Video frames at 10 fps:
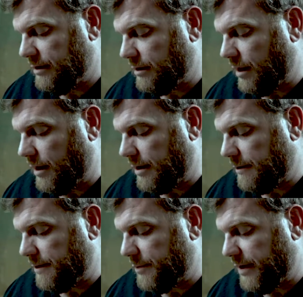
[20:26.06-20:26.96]
lying
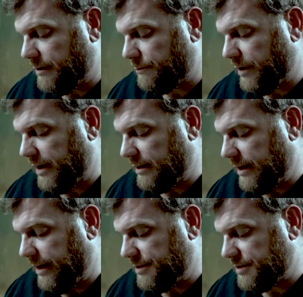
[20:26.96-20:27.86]
on the bed of wedding
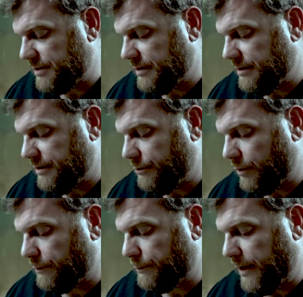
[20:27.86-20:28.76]
lace,
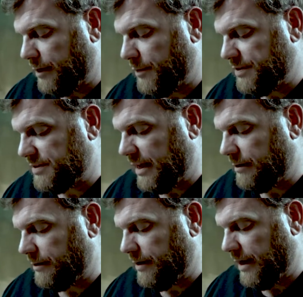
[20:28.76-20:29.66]
while Frank beset
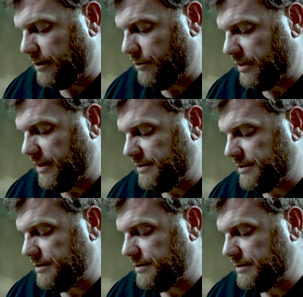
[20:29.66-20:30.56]
her neck with
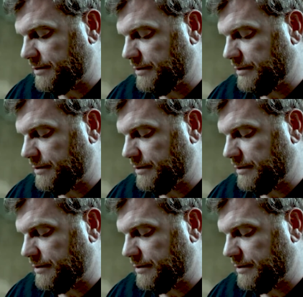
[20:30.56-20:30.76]
kisses.